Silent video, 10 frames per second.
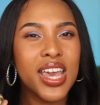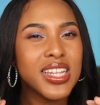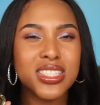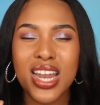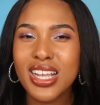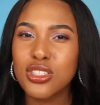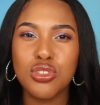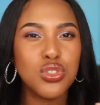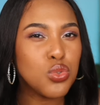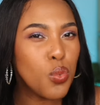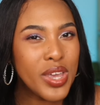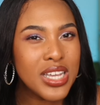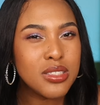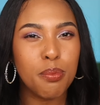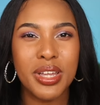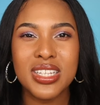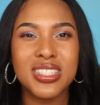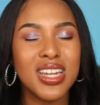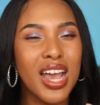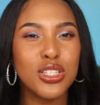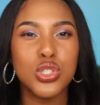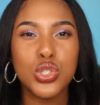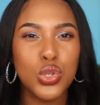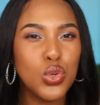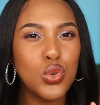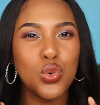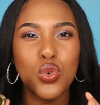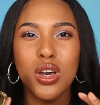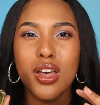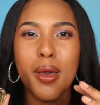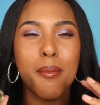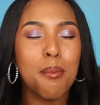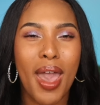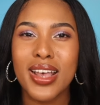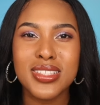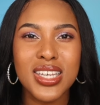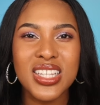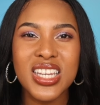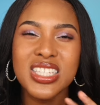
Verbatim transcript: It's not sweet, but it's not too masculine.